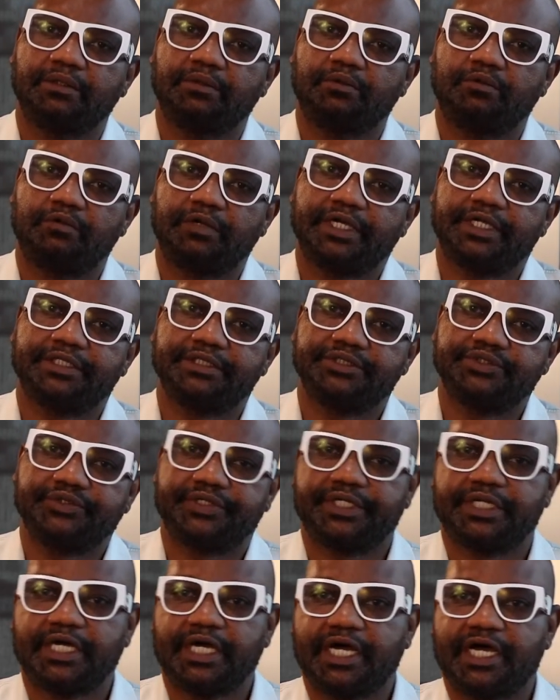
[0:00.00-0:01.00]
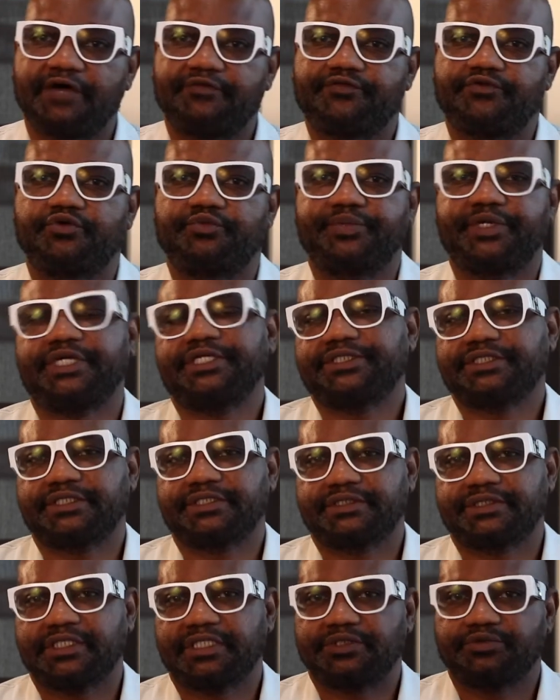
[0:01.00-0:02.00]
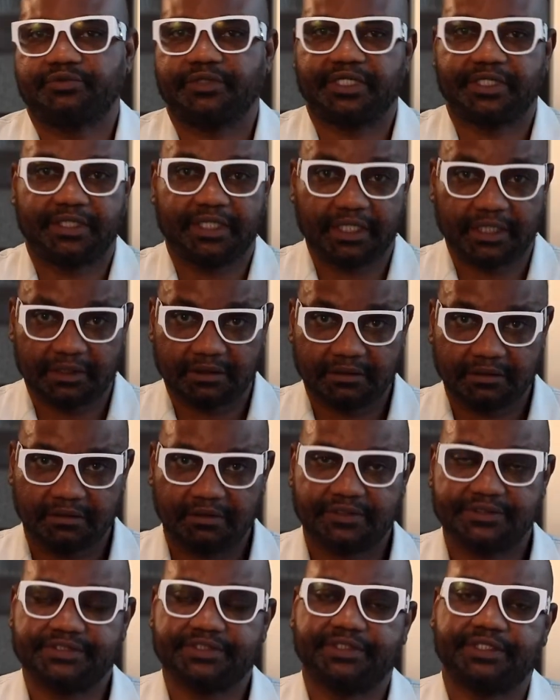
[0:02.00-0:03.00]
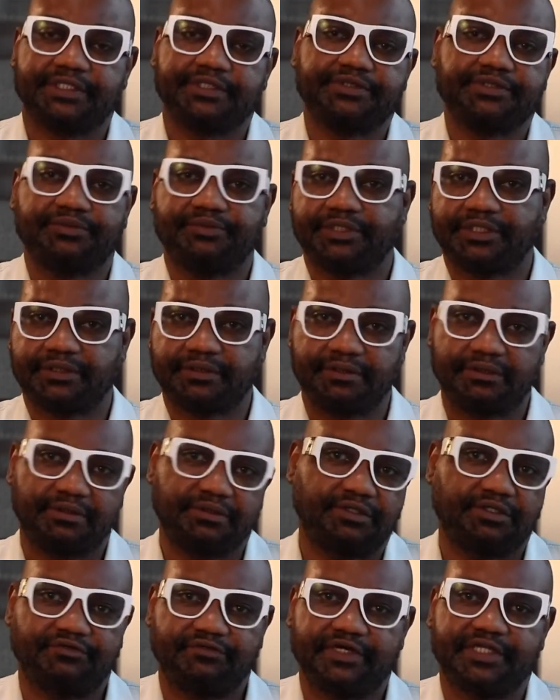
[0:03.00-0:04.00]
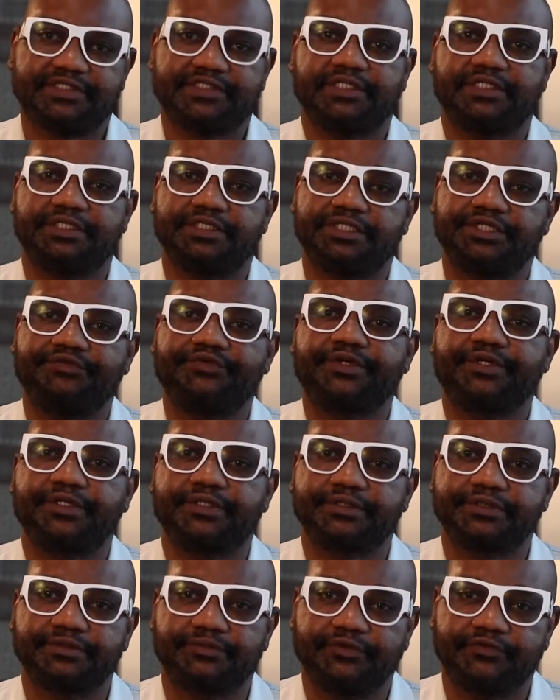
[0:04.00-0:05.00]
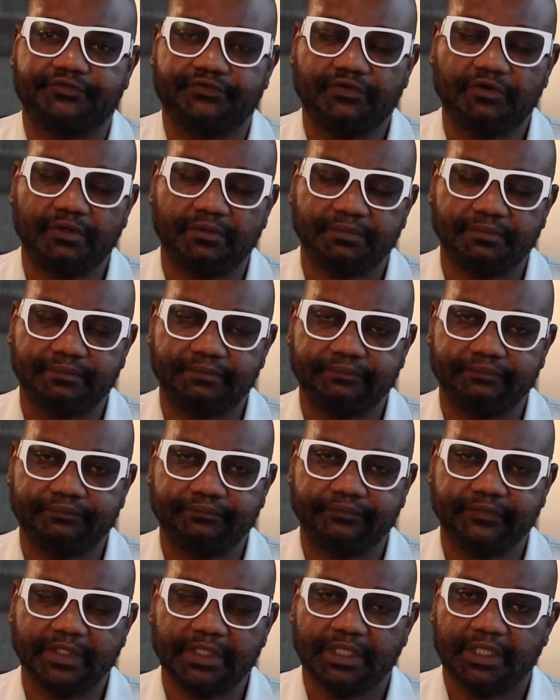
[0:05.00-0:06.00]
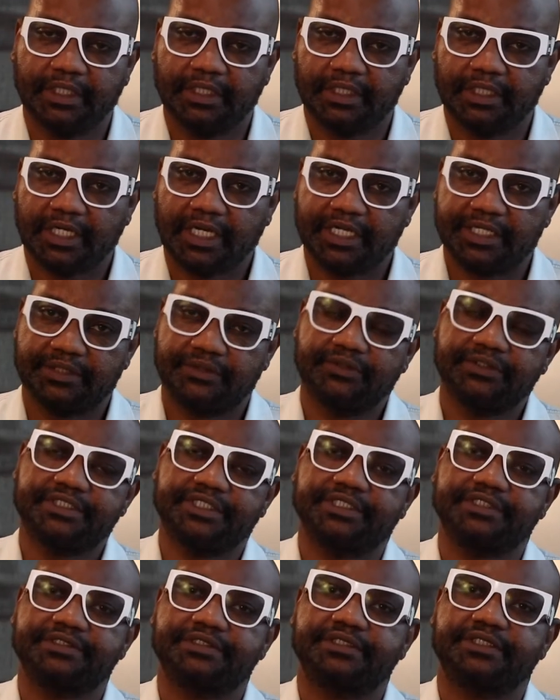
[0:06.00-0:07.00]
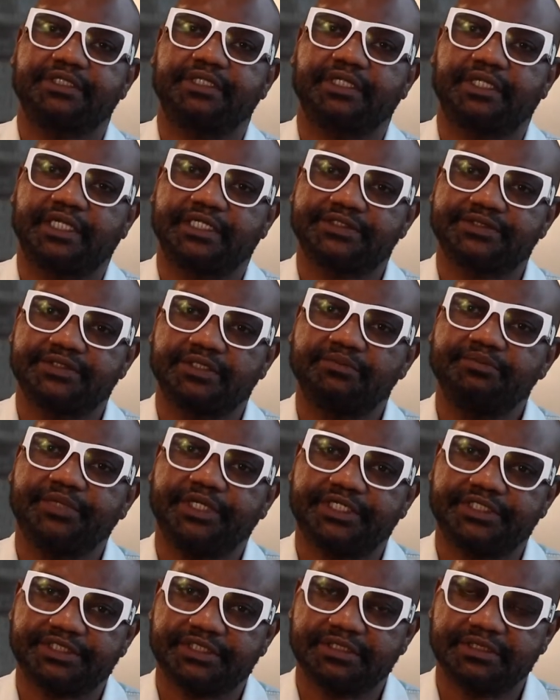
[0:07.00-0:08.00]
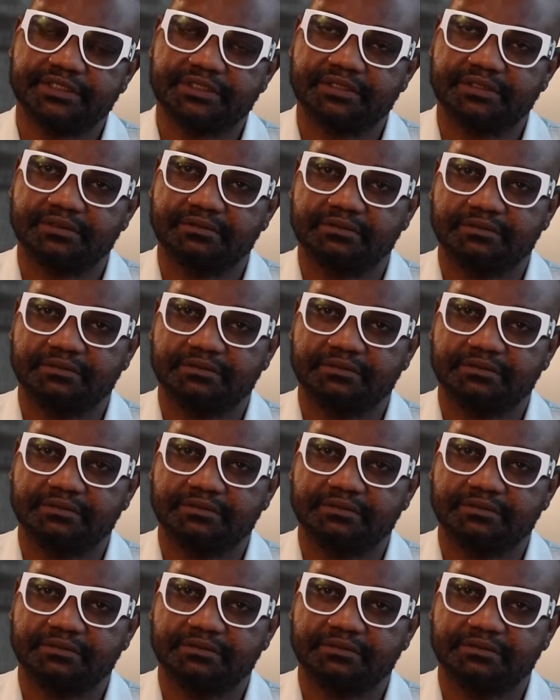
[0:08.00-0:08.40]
when doing Afro patients that were then considered to be universally difficult to perform, I noticed that some patients